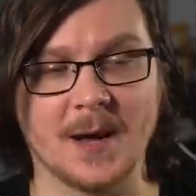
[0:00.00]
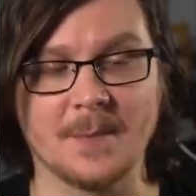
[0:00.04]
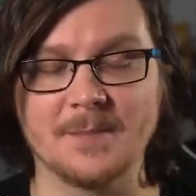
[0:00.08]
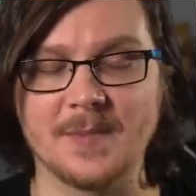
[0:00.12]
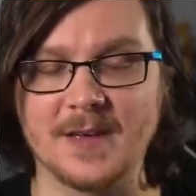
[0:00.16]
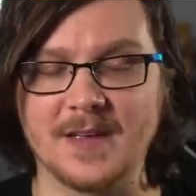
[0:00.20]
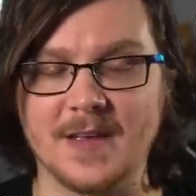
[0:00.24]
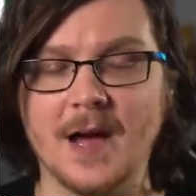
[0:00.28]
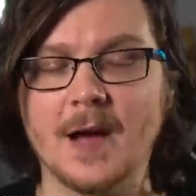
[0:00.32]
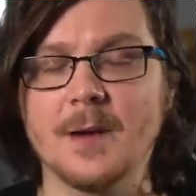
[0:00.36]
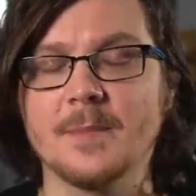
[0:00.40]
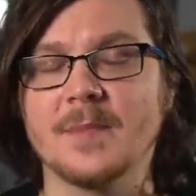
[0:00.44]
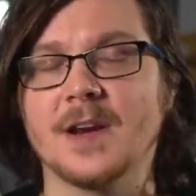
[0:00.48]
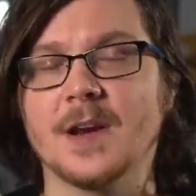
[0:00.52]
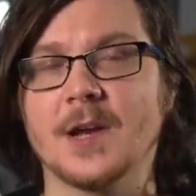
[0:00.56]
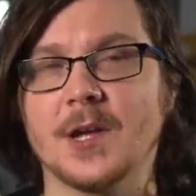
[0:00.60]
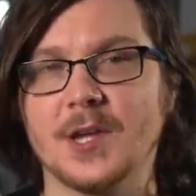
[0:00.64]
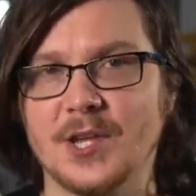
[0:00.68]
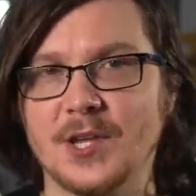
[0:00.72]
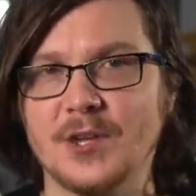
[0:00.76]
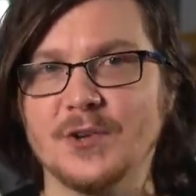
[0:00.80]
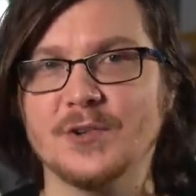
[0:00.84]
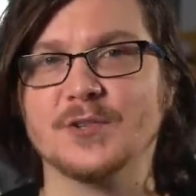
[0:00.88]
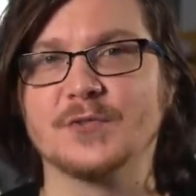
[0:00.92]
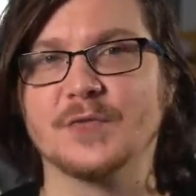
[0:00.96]
I'm becoming a
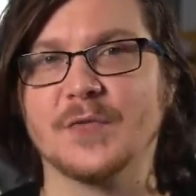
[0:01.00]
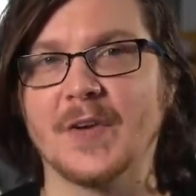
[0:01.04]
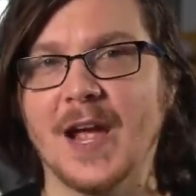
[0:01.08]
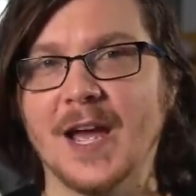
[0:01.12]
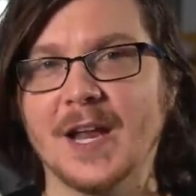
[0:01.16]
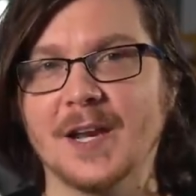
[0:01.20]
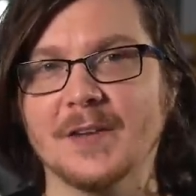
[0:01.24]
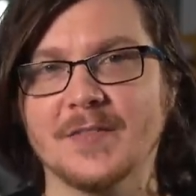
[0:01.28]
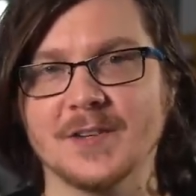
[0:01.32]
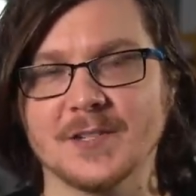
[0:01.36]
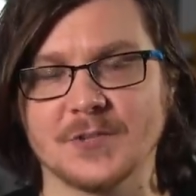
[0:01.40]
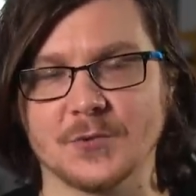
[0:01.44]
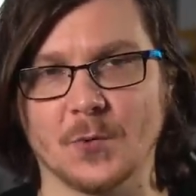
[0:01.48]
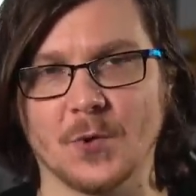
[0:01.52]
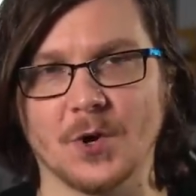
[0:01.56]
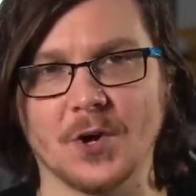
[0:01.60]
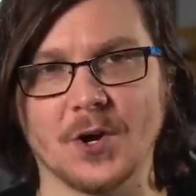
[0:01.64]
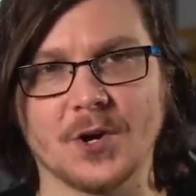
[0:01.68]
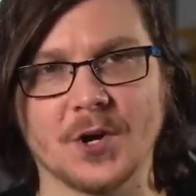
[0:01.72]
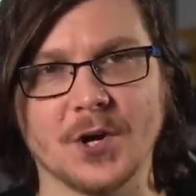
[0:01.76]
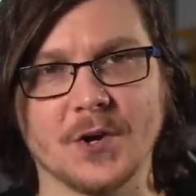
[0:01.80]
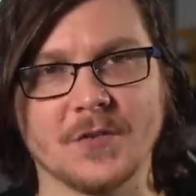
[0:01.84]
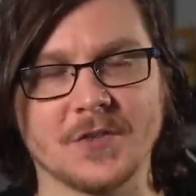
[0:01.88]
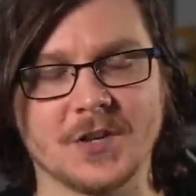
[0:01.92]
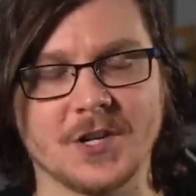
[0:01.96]
huge fan of his
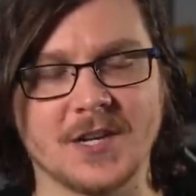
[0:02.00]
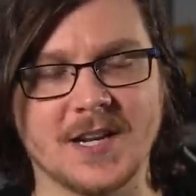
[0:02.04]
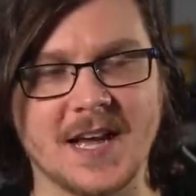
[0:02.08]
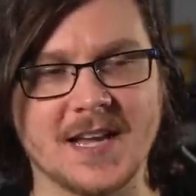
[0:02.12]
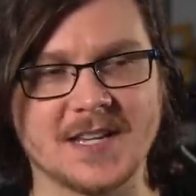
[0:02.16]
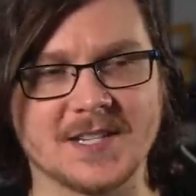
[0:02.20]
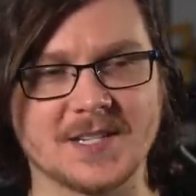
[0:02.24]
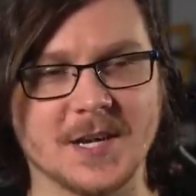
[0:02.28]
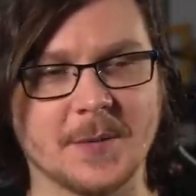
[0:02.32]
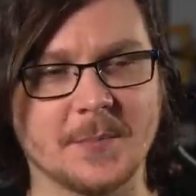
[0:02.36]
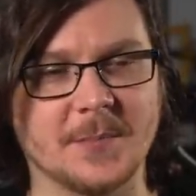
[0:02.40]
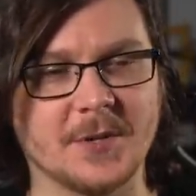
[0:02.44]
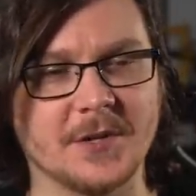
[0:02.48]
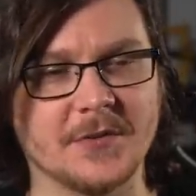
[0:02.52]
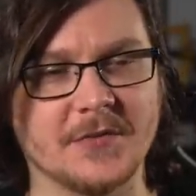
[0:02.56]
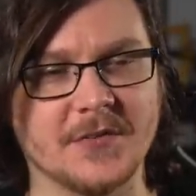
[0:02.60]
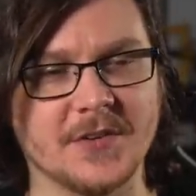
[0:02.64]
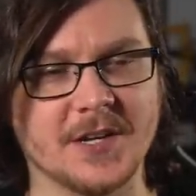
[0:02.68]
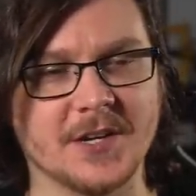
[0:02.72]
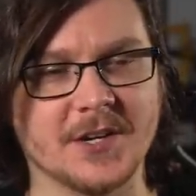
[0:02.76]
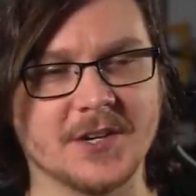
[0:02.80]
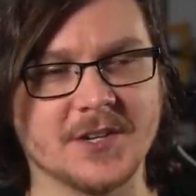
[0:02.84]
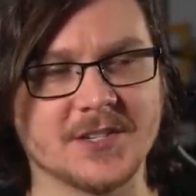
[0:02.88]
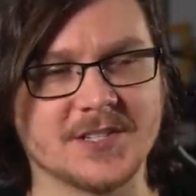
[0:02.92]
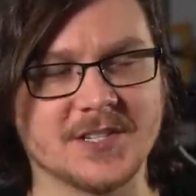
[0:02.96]
work over the last couple of
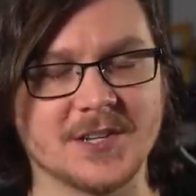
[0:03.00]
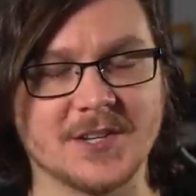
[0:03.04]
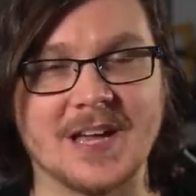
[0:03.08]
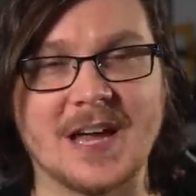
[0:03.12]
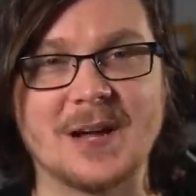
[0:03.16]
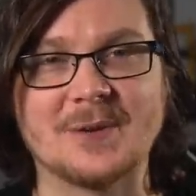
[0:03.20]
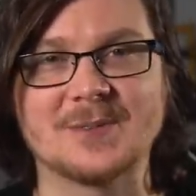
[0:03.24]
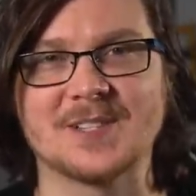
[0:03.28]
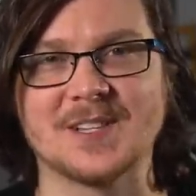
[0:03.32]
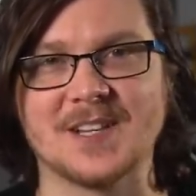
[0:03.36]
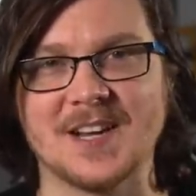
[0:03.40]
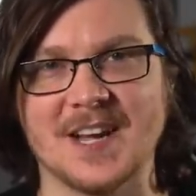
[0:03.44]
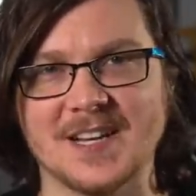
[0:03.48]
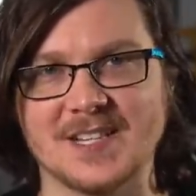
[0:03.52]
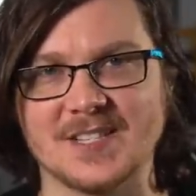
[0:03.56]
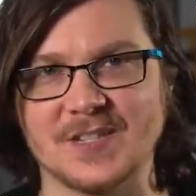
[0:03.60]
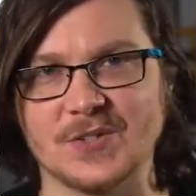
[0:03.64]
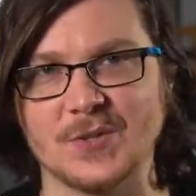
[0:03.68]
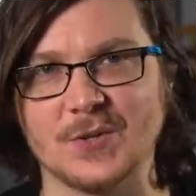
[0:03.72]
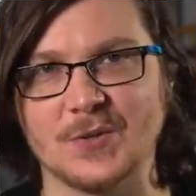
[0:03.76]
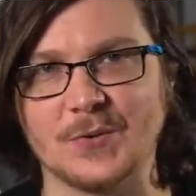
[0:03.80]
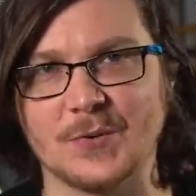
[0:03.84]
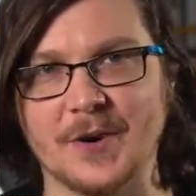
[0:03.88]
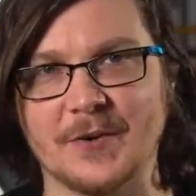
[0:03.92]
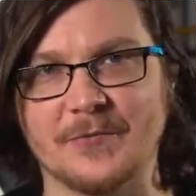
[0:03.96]
years. So that was a nice
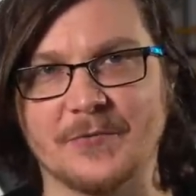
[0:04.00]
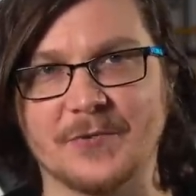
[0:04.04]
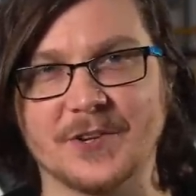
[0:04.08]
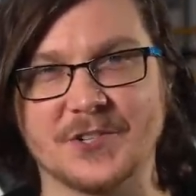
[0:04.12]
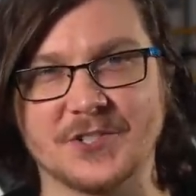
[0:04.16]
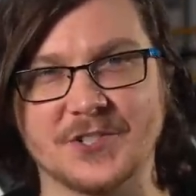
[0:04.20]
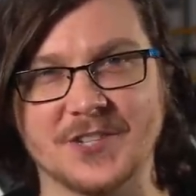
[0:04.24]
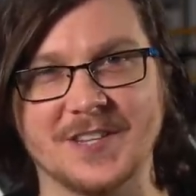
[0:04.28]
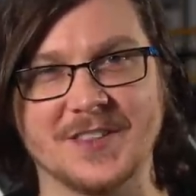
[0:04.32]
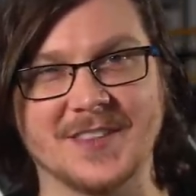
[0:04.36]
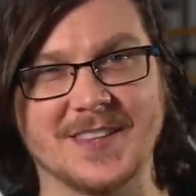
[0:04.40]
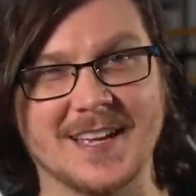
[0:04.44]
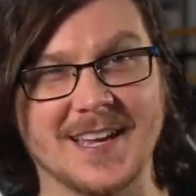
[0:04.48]
little refreshing